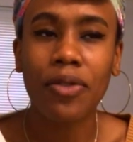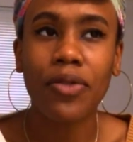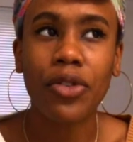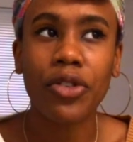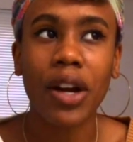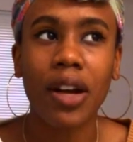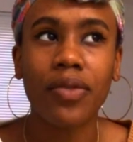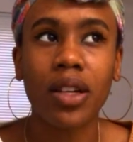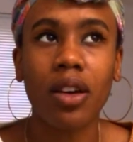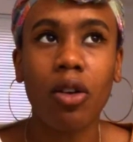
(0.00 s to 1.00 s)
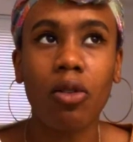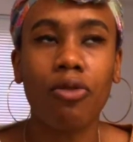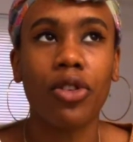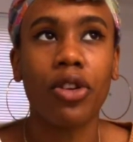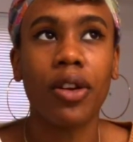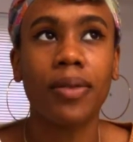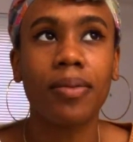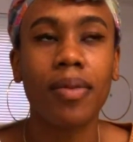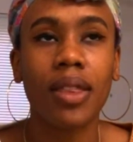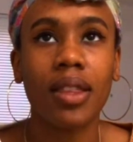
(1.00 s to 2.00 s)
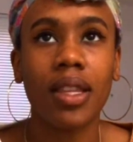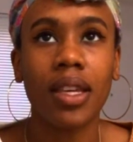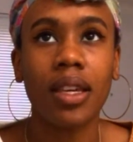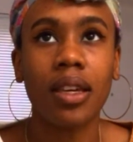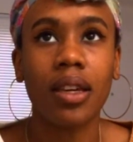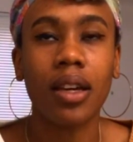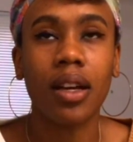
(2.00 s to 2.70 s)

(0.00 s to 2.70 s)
photographing over the